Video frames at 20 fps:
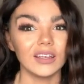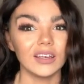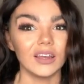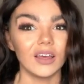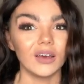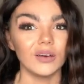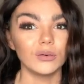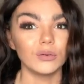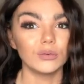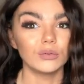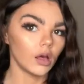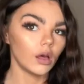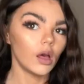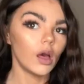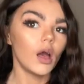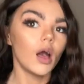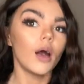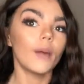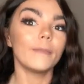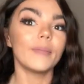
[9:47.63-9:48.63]
you know.
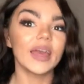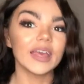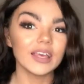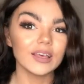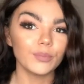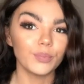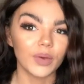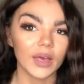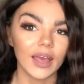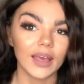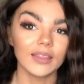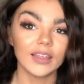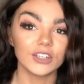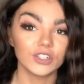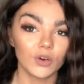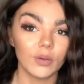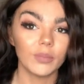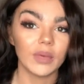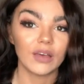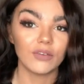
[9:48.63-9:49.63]
Maybe they're
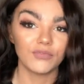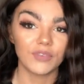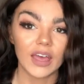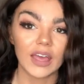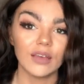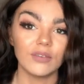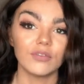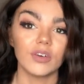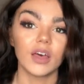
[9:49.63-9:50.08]
doing me a favour